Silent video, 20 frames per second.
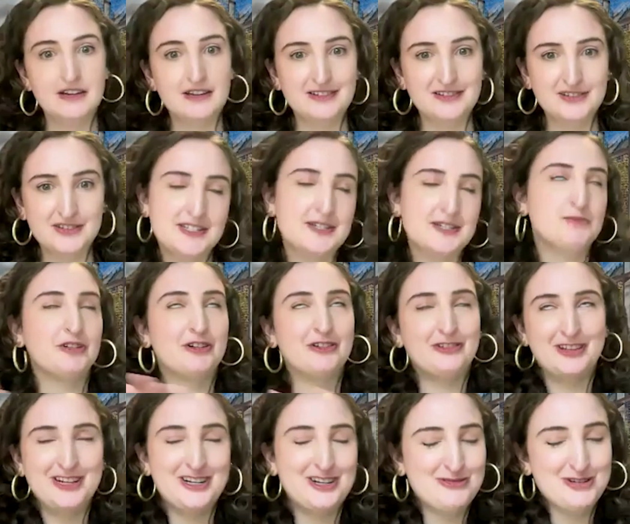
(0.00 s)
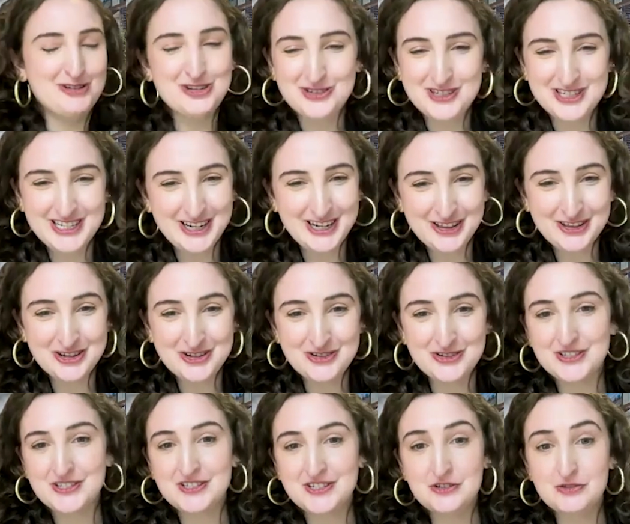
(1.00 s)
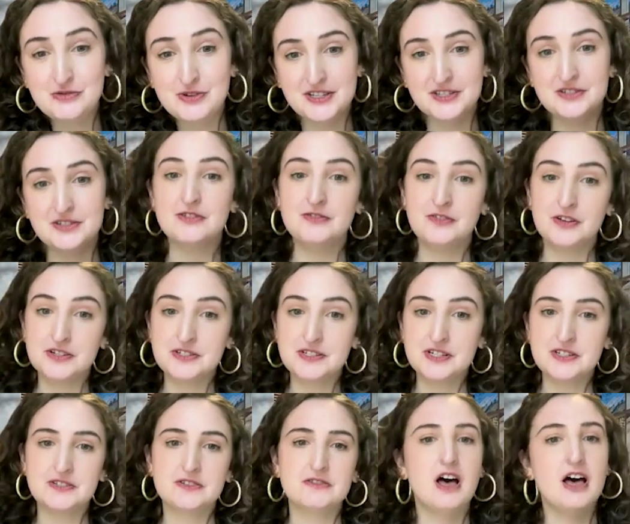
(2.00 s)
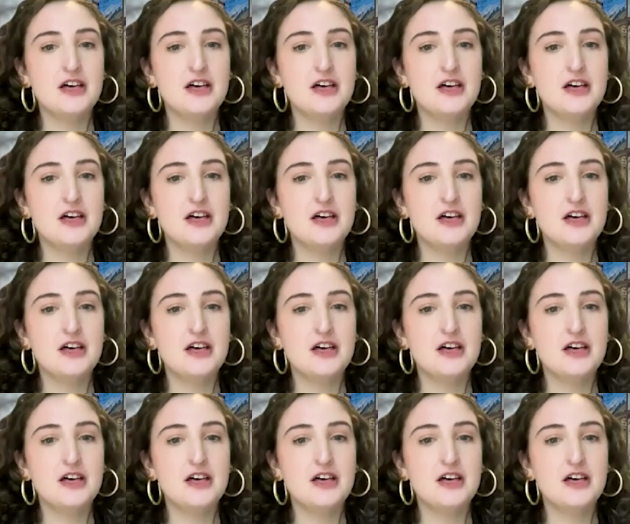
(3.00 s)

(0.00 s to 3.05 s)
similarly to what you see at other US universities,